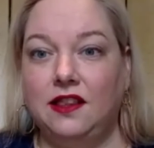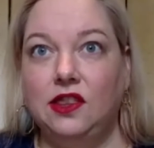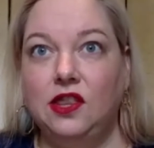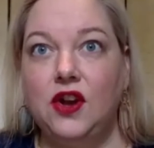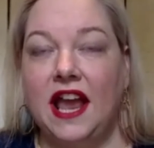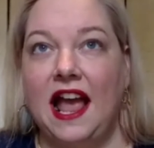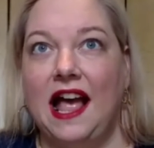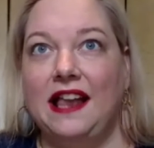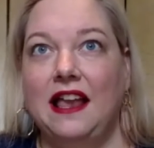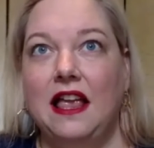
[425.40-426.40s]
look
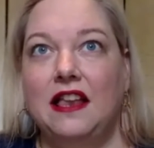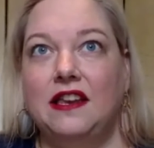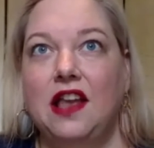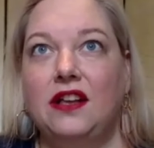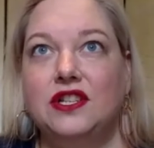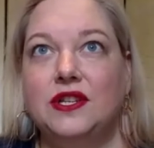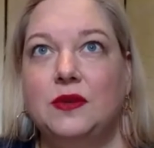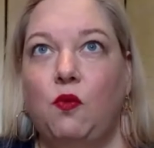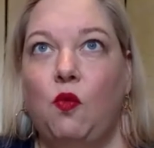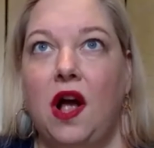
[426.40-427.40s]
at not
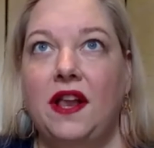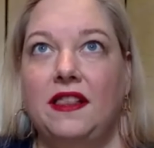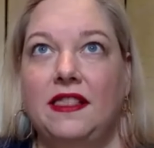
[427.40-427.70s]
just what